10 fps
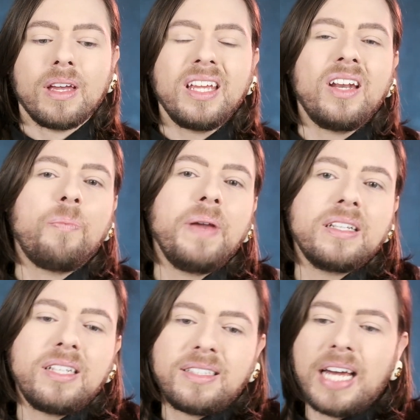You know,
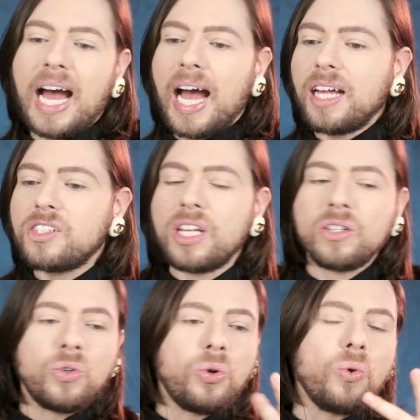being detached,
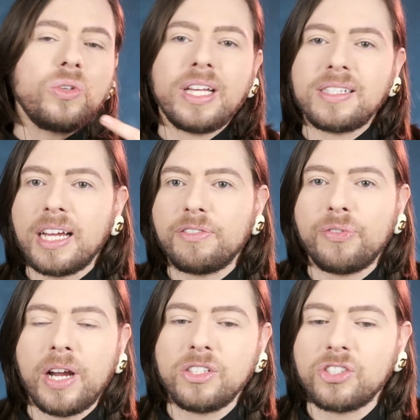that coolness, that
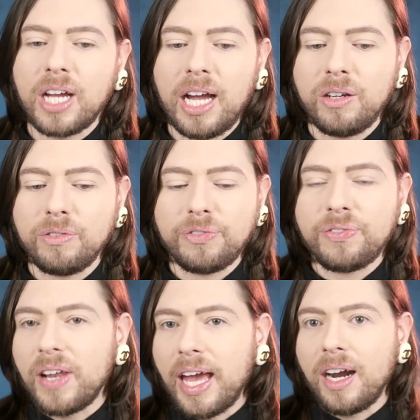French kind of
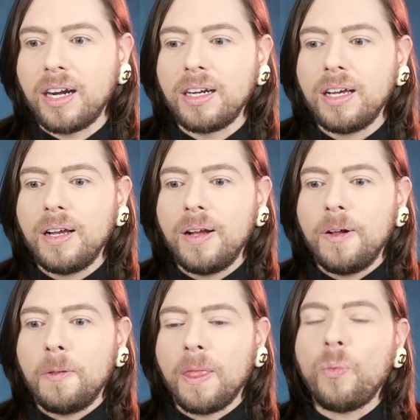flair,
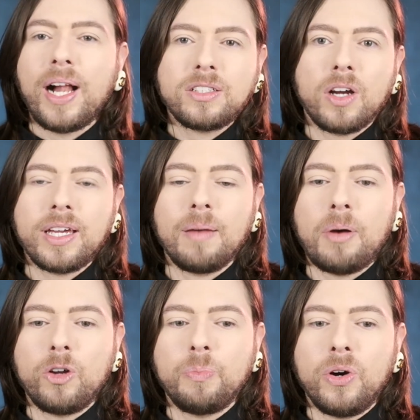while talking
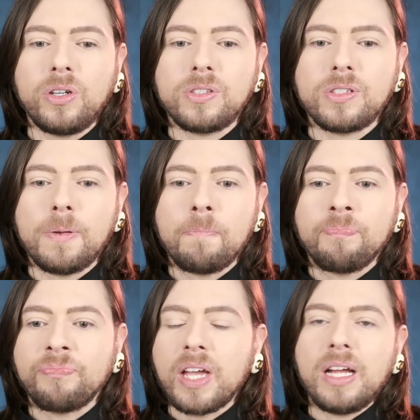about books,
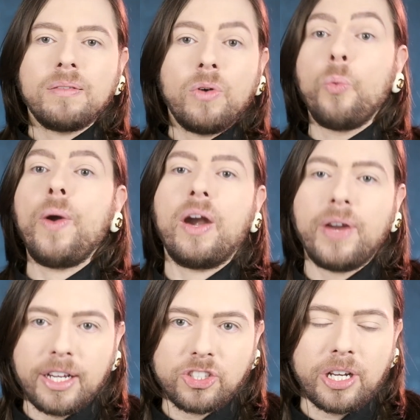
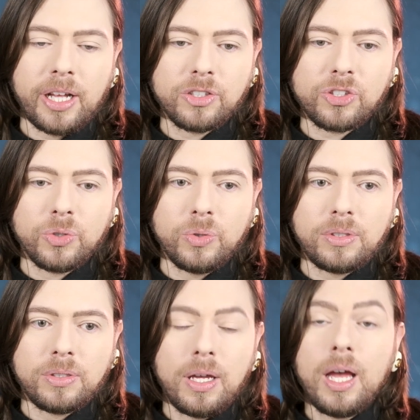wearing a Chanel
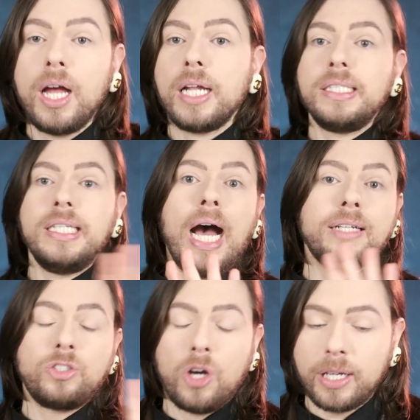suit,
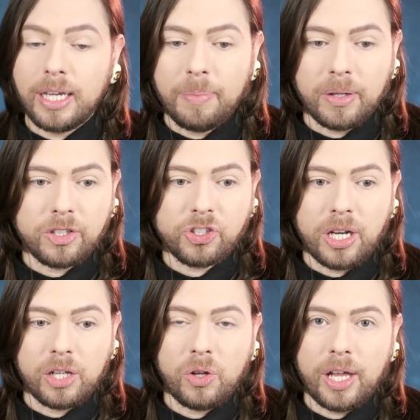not talking about the
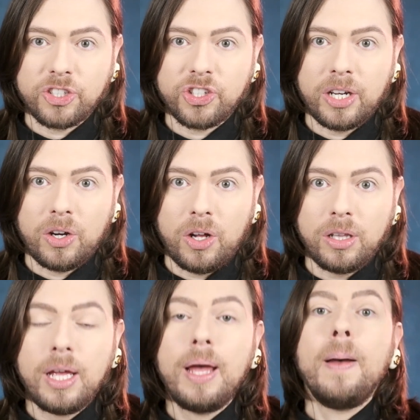Chanel collection at
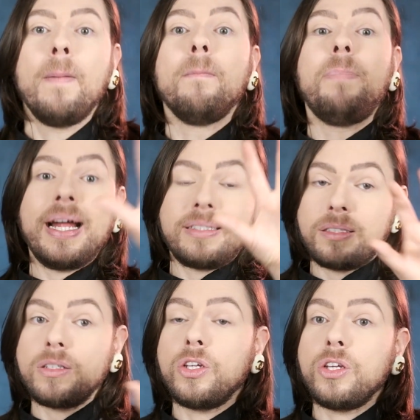all,
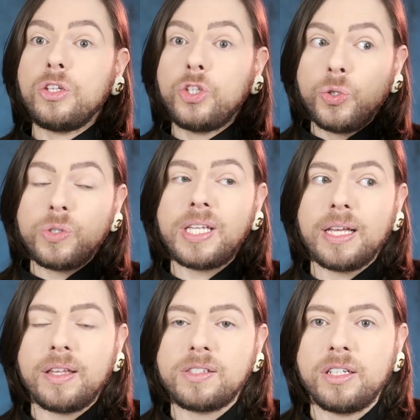but
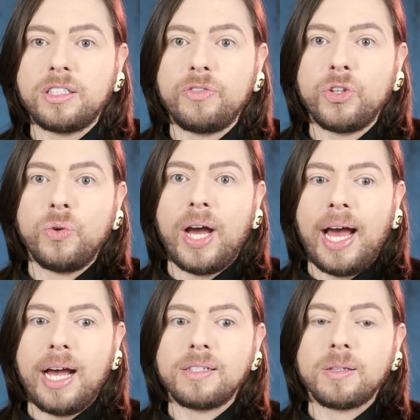using this interview
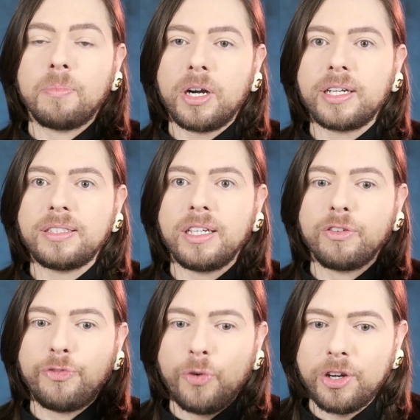as marketing
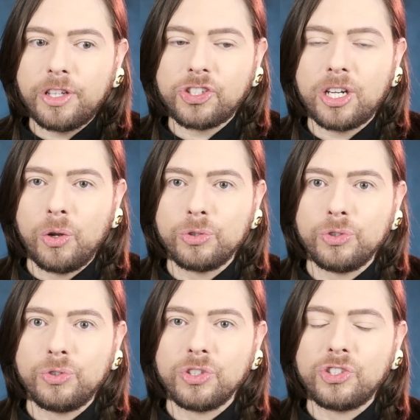for the Chanel Haute
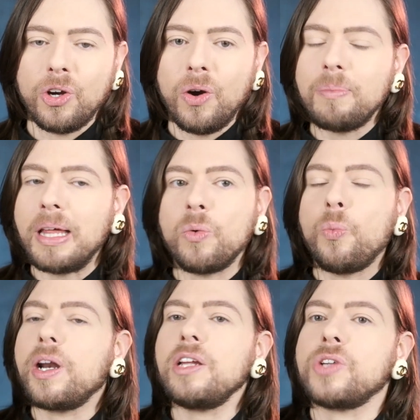Couture show. I'm like,
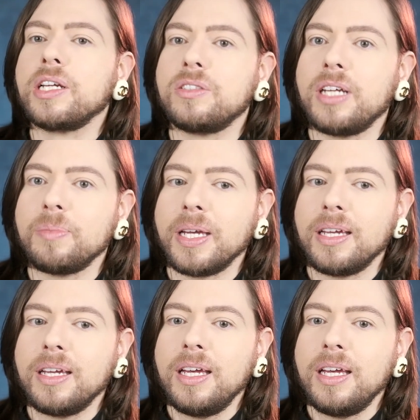what are you trying to tell me?